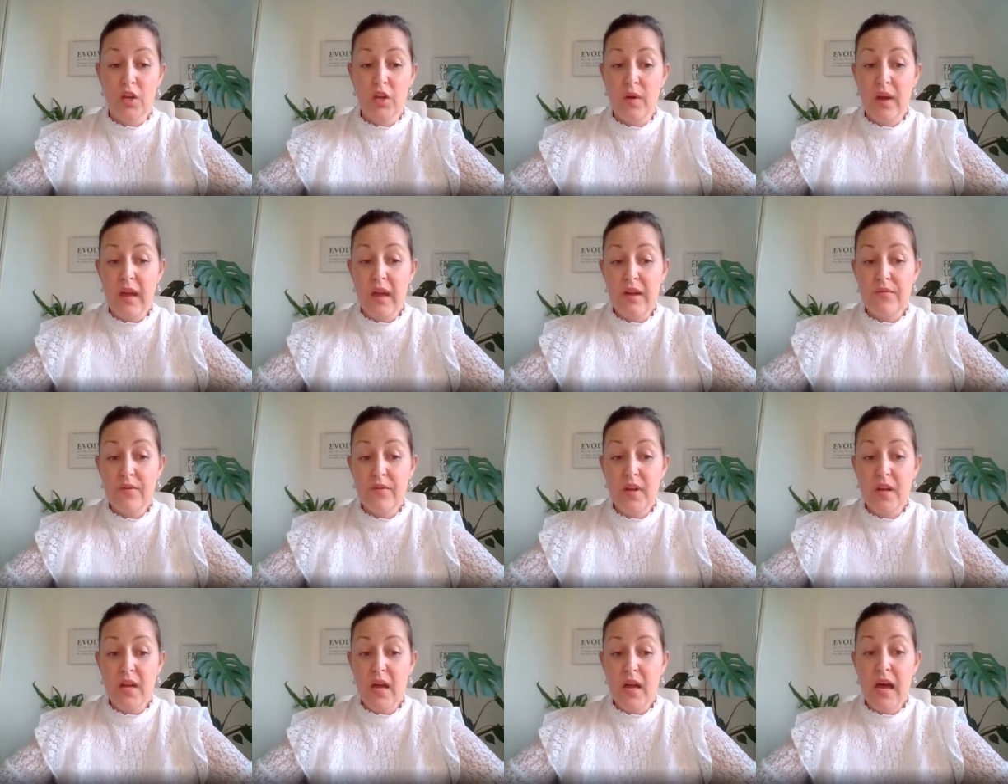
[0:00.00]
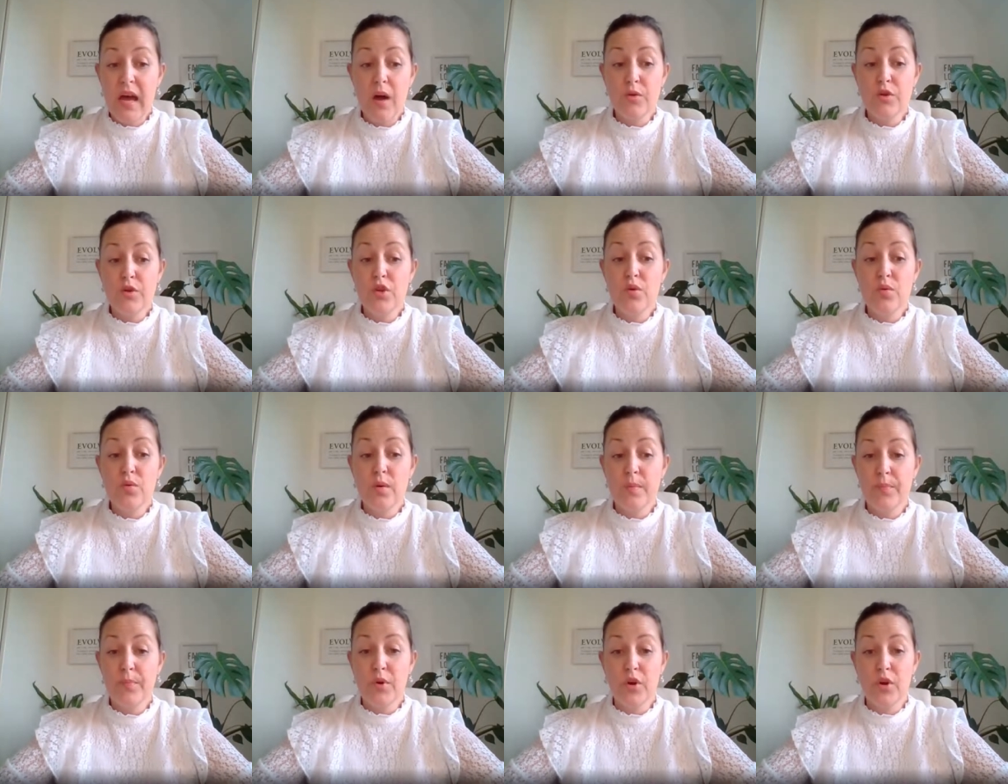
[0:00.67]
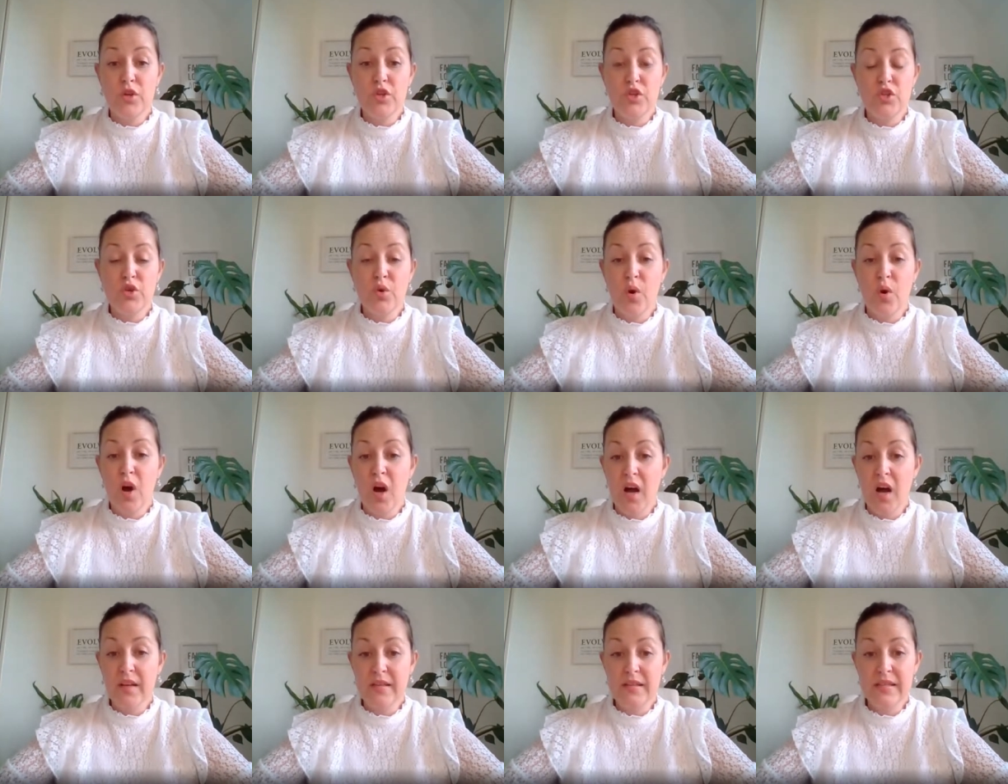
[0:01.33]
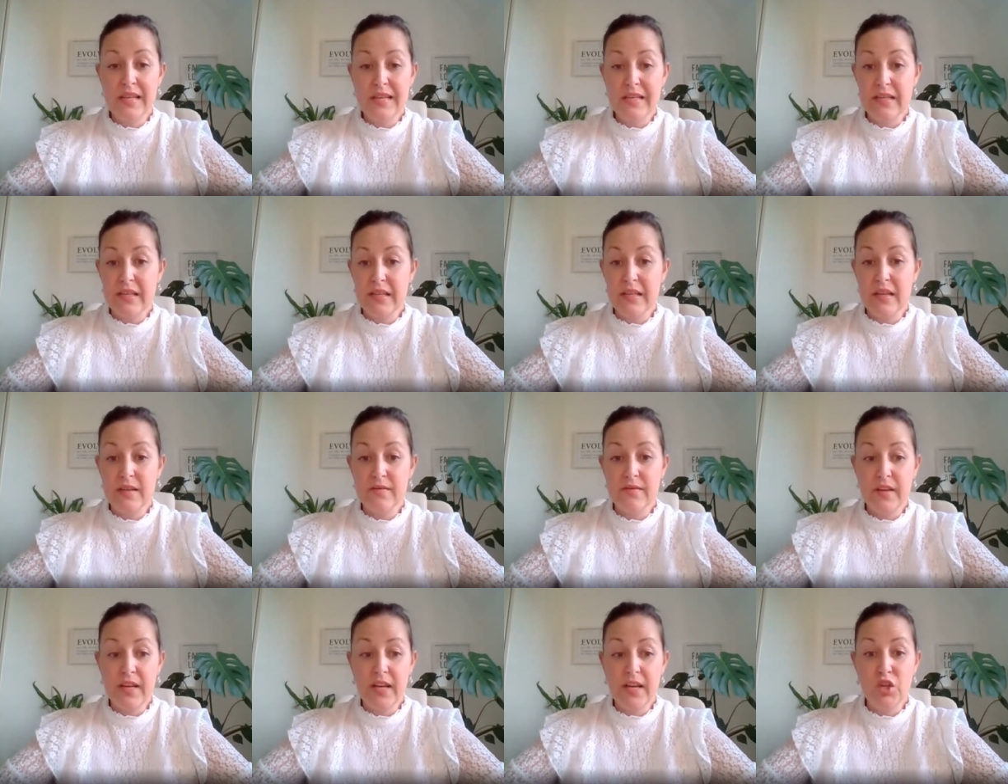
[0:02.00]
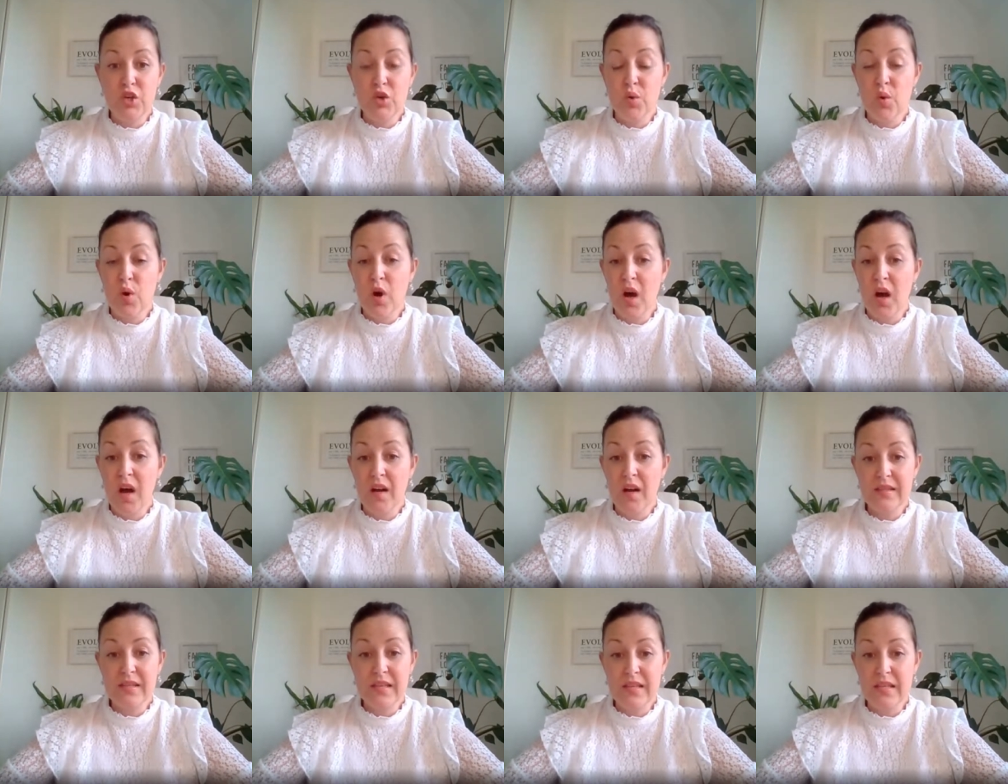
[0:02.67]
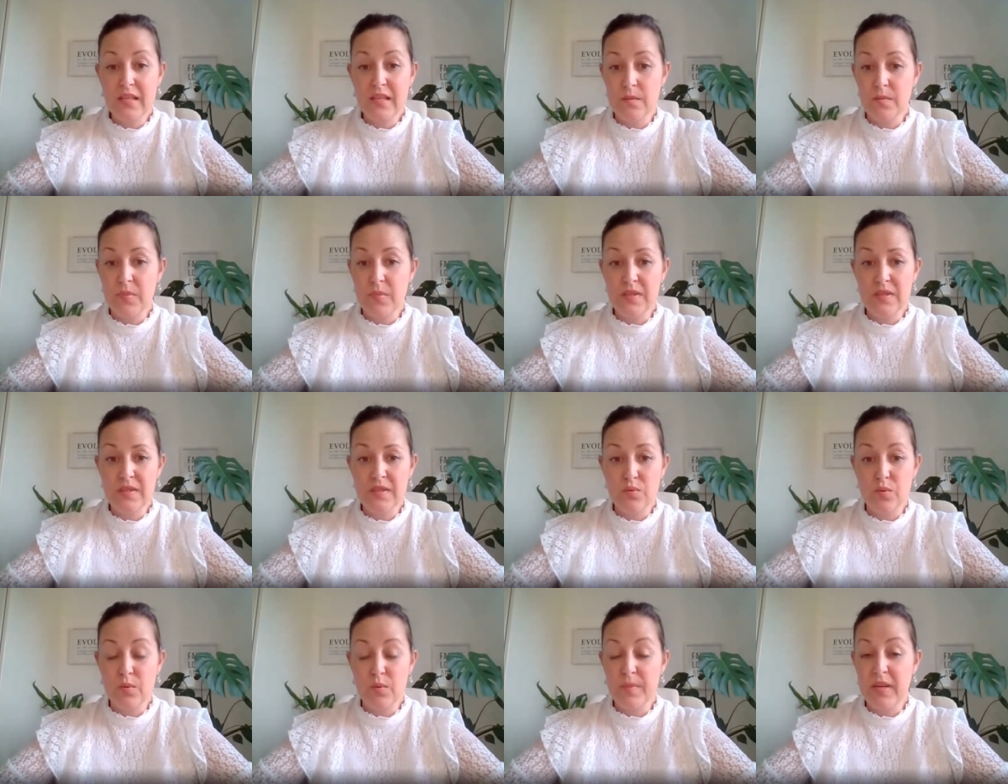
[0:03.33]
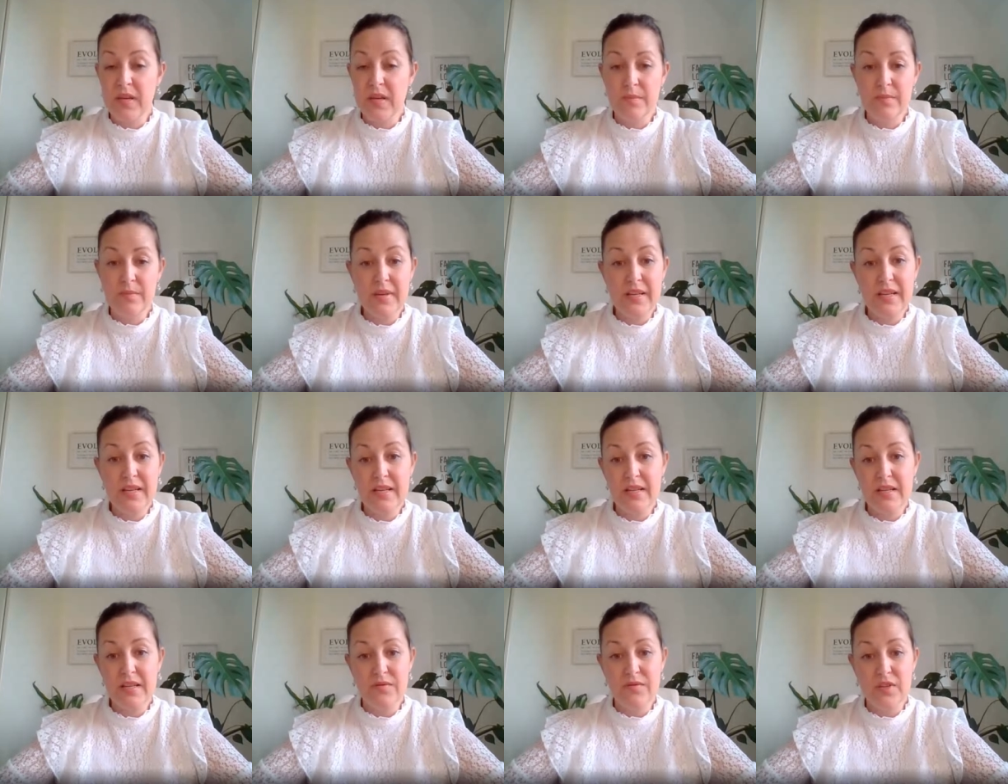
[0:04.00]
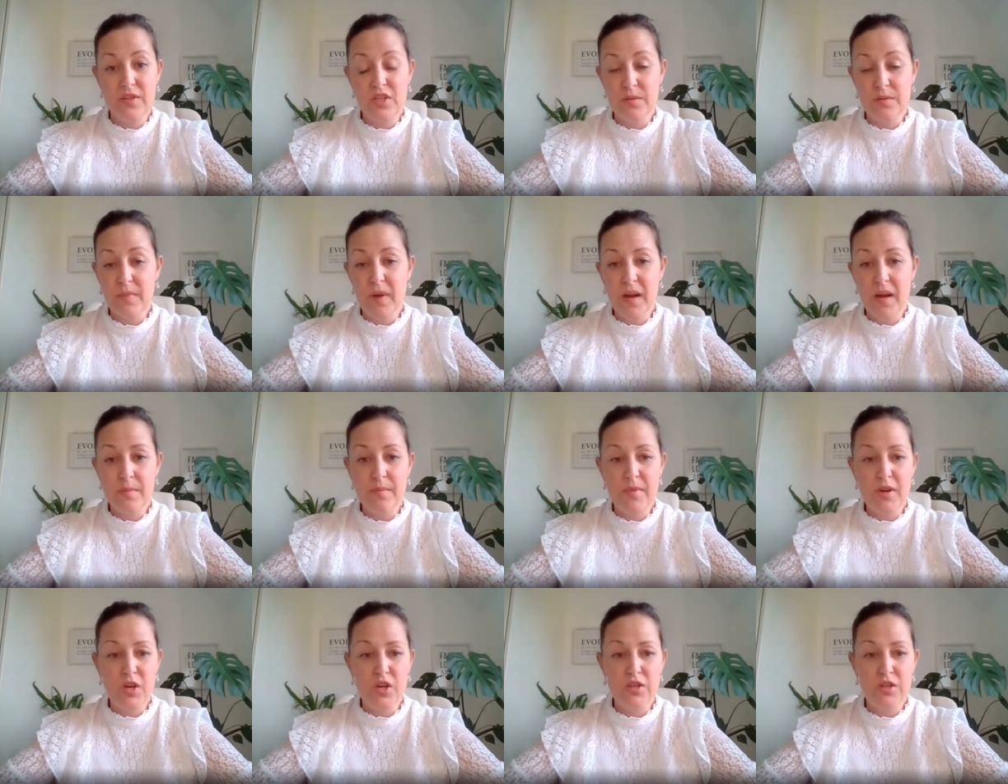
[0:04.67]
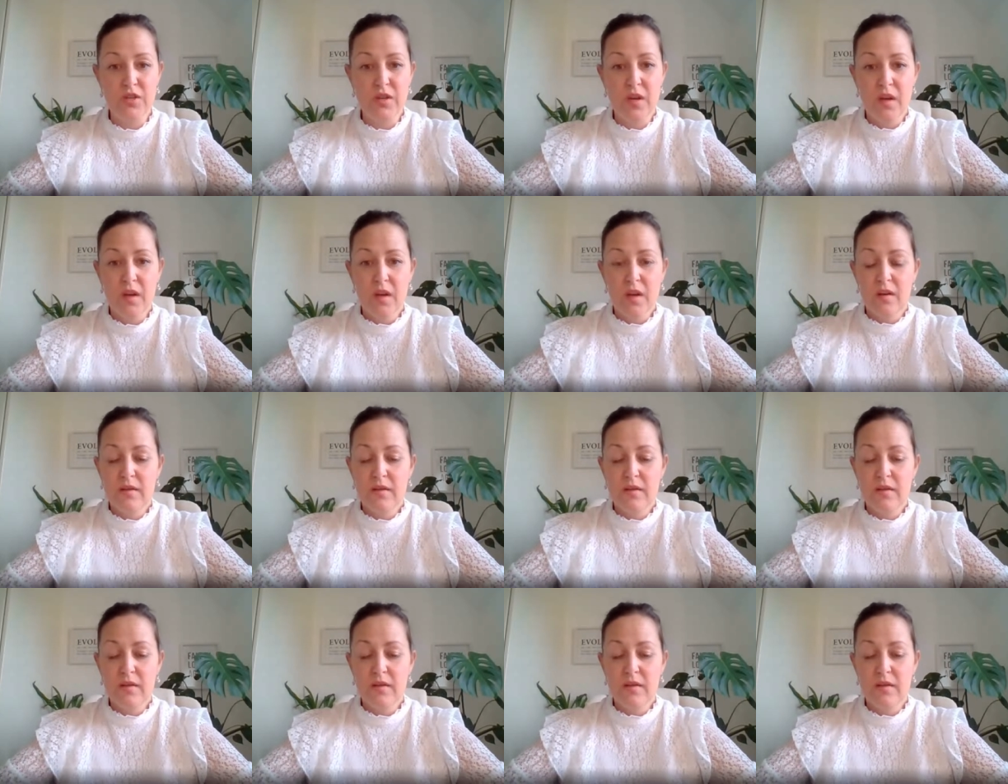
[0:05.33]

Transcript: you know, every how you approach your heart-centered living and your heart-centered business will be completely different to mine, because